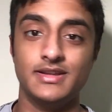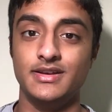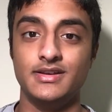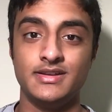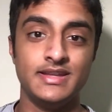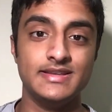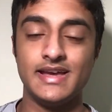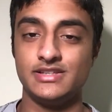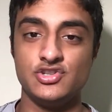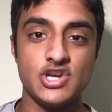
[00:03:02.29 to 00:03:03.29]
and he's
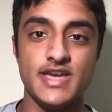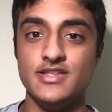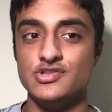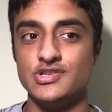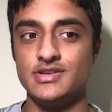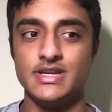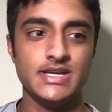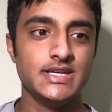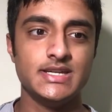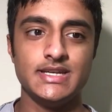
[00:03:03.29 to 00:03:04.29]
had to change, and
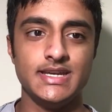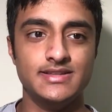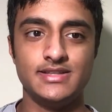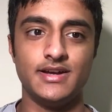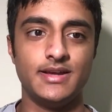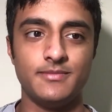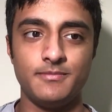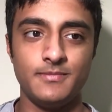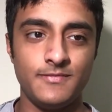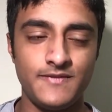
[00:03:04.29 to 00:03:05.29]
he's done it
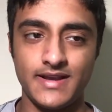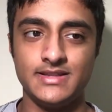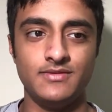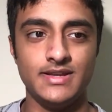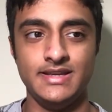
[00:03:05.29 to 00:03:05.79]
effectively.